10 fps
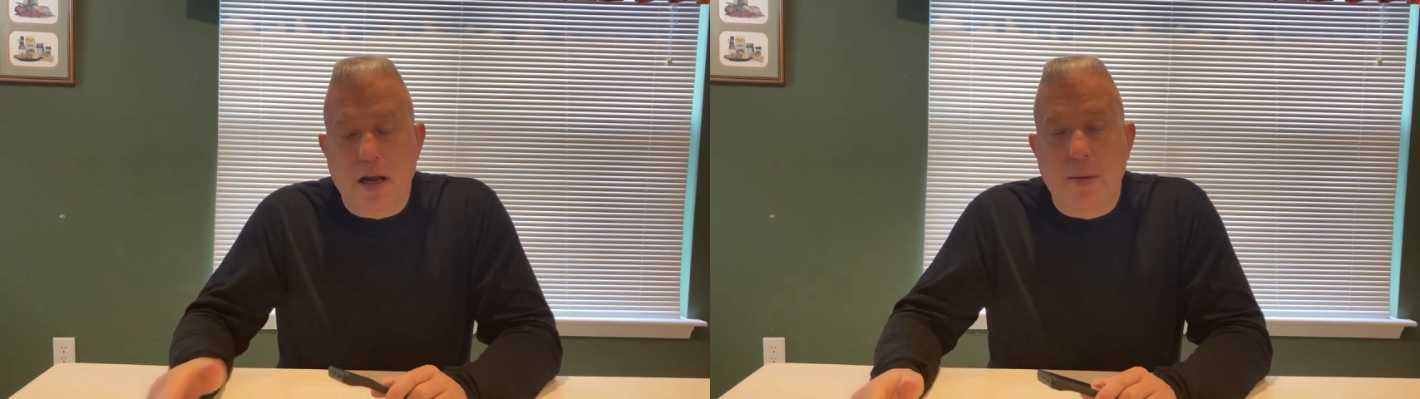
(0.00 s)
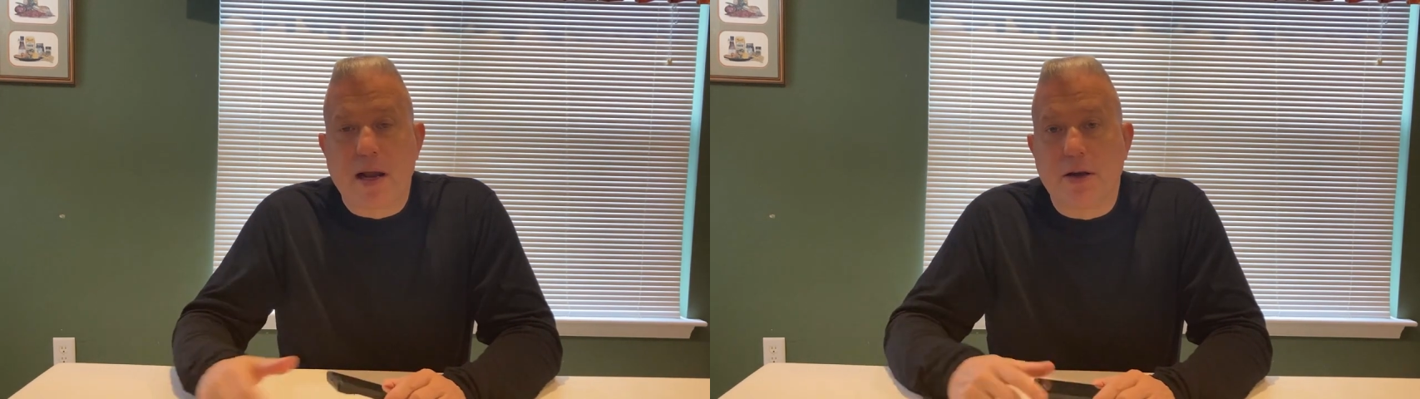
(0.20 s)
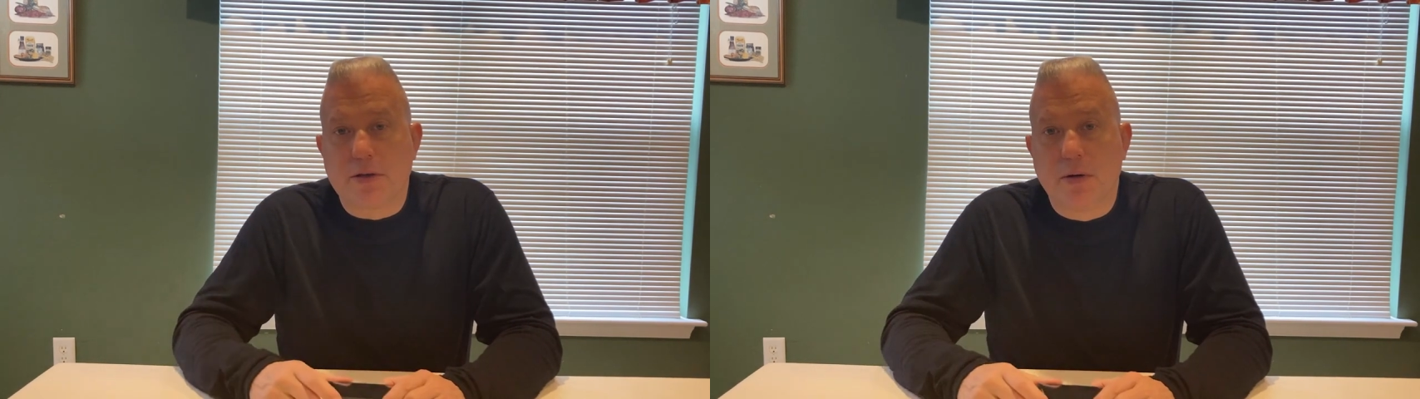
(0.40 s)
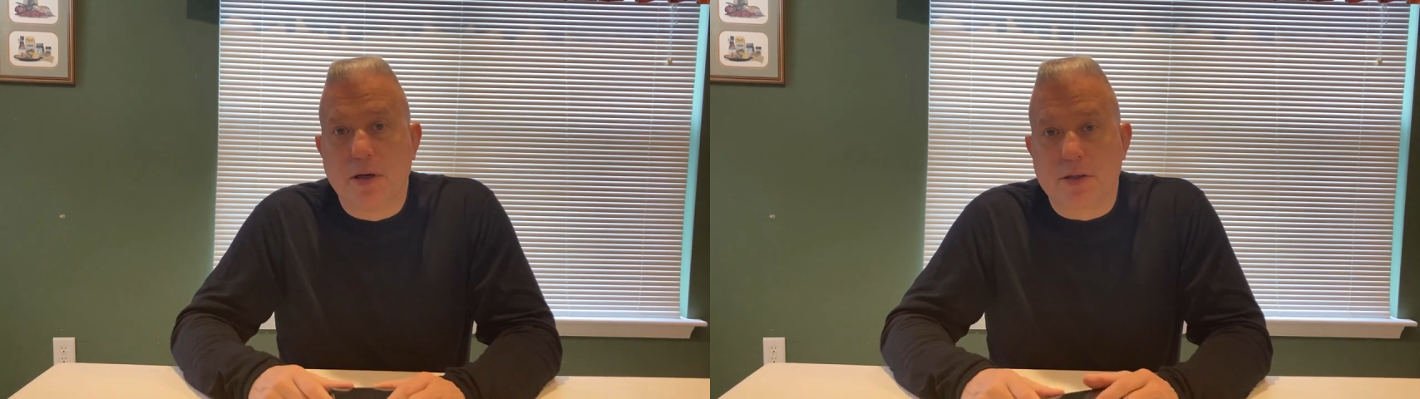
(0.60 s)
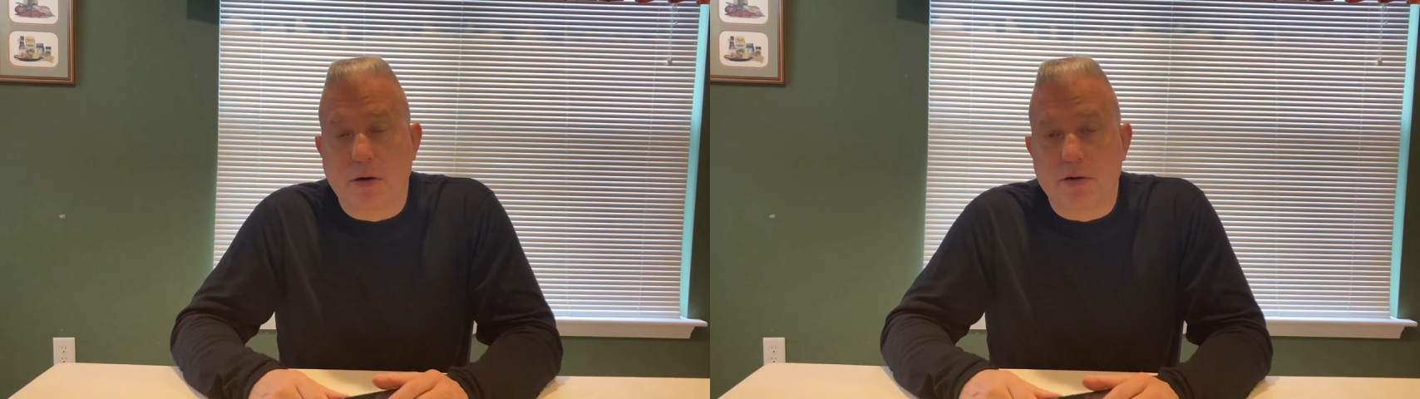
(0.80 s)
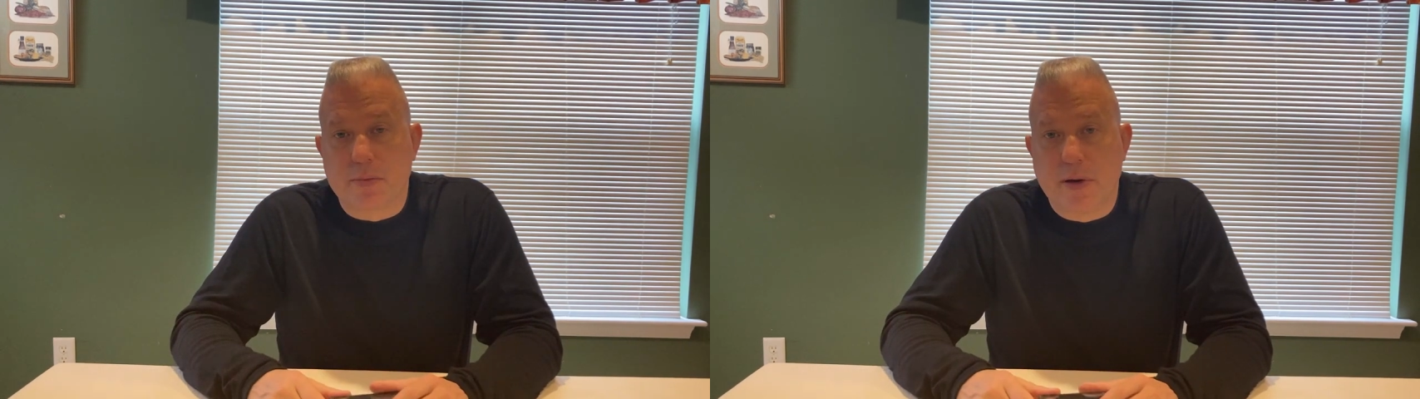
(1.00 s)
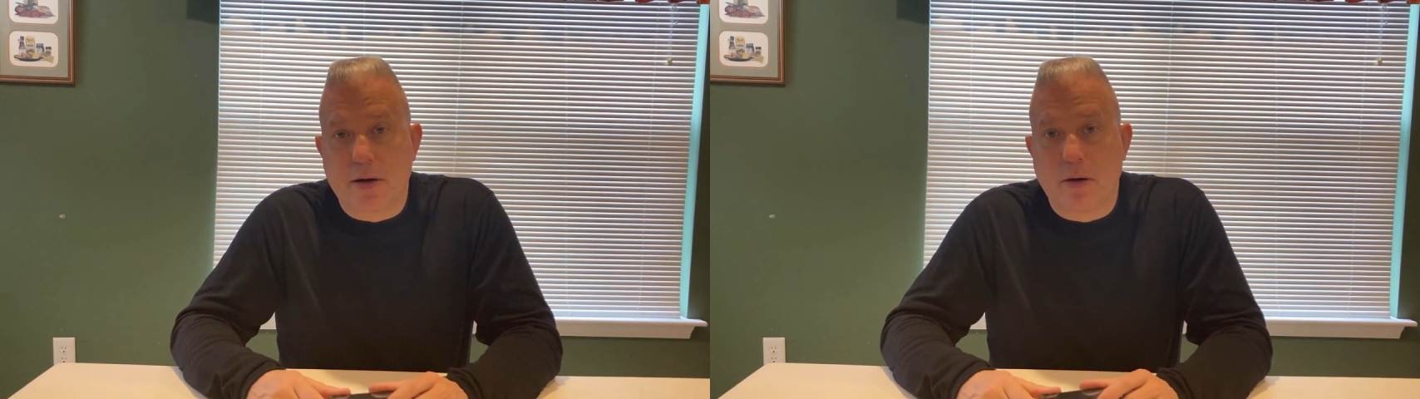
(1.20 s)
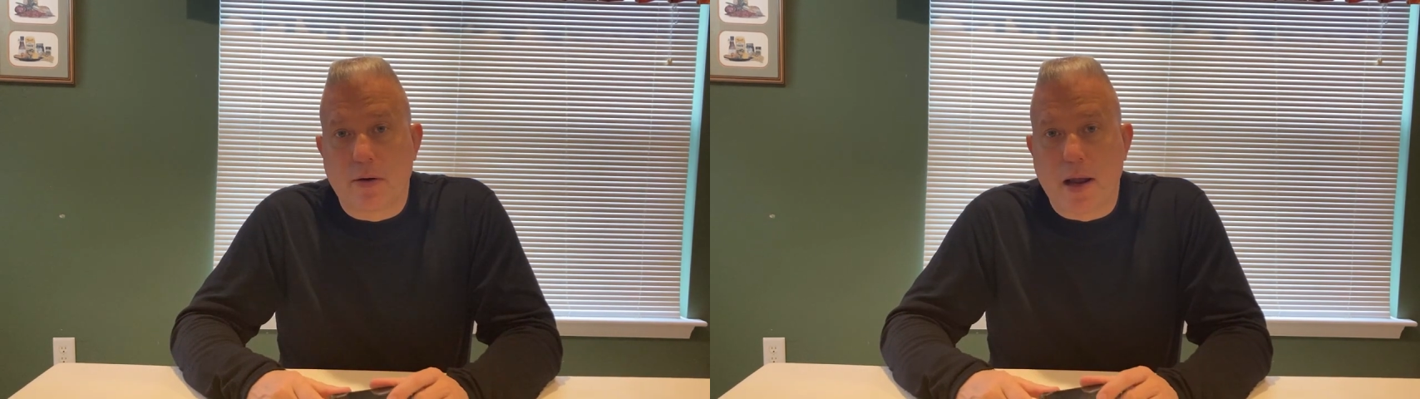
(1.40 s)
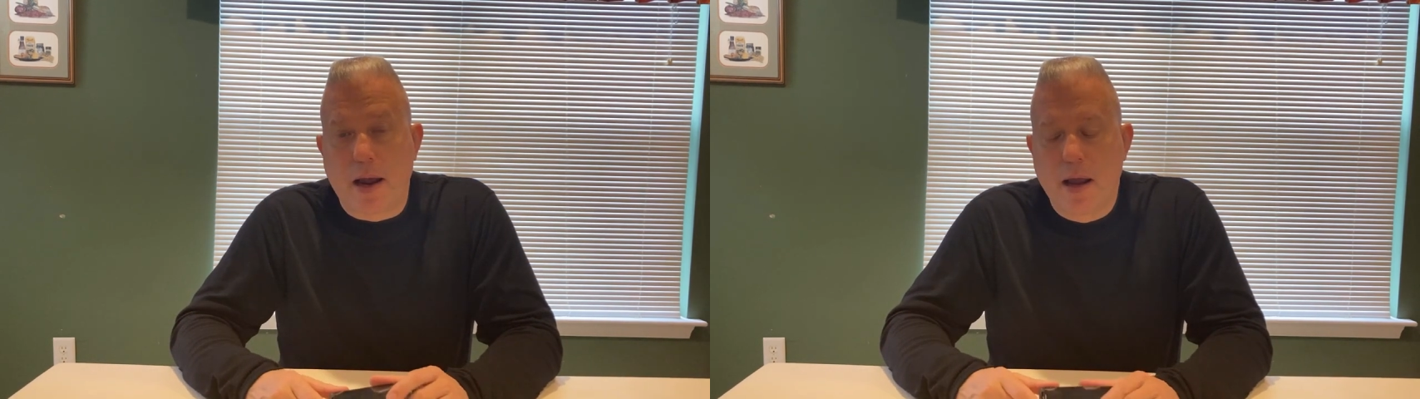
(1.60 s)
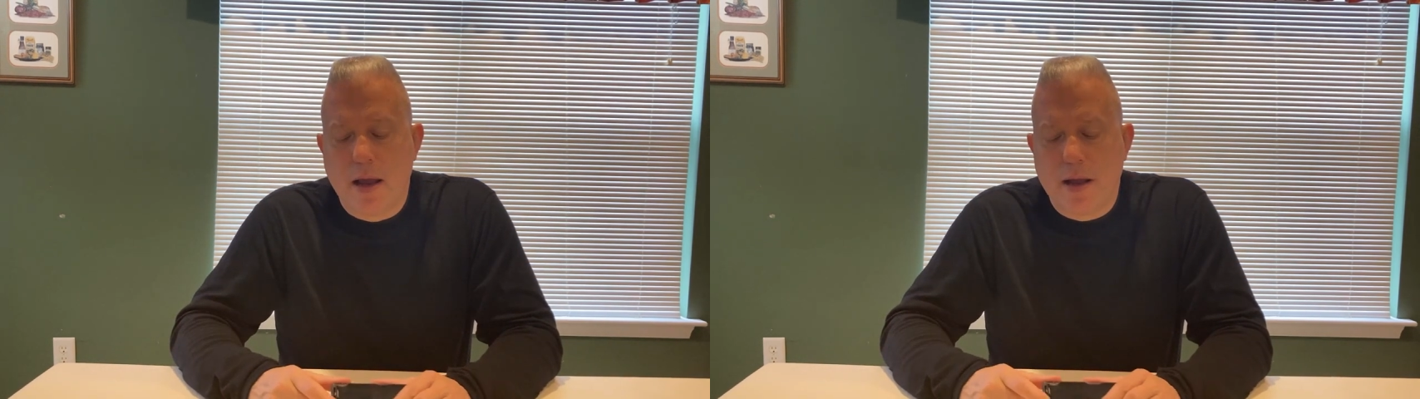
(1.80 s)
coming out to an external speaker,
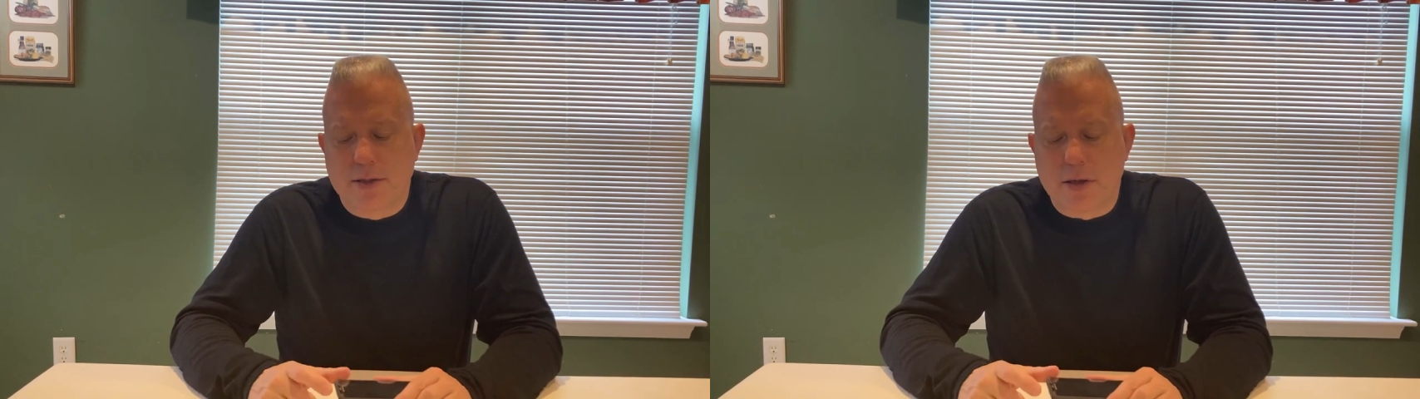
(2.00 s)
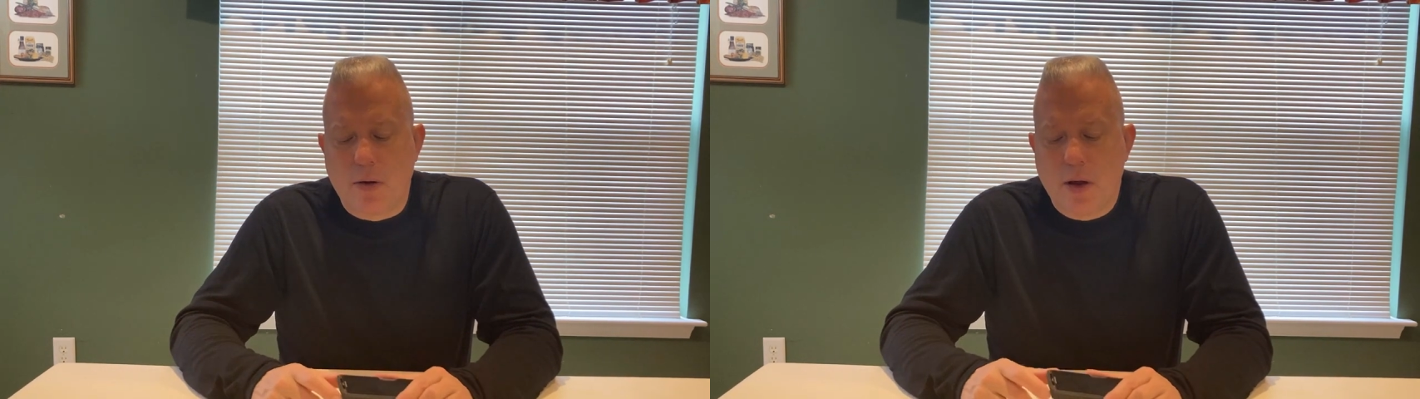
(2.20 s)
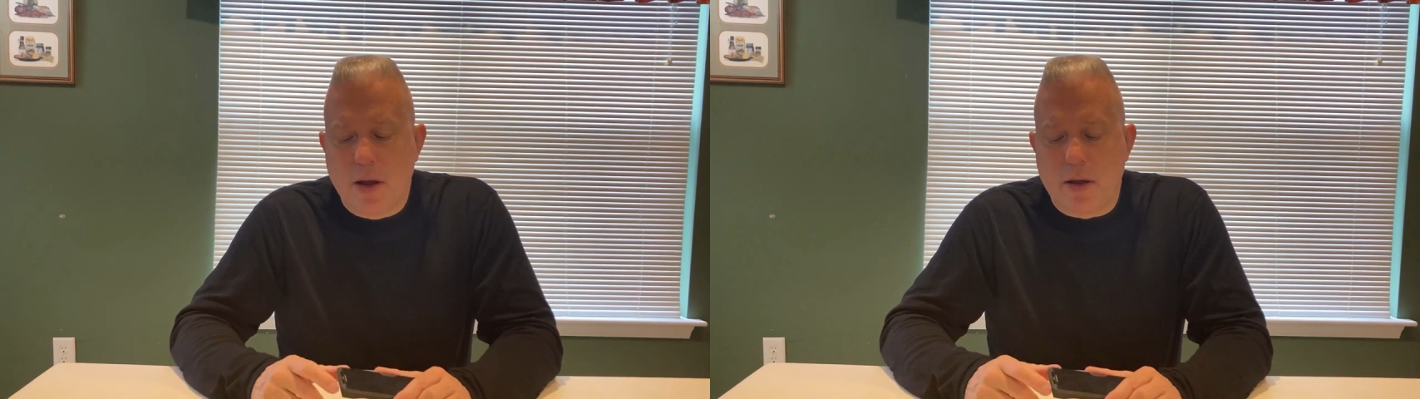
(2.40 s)
okay? So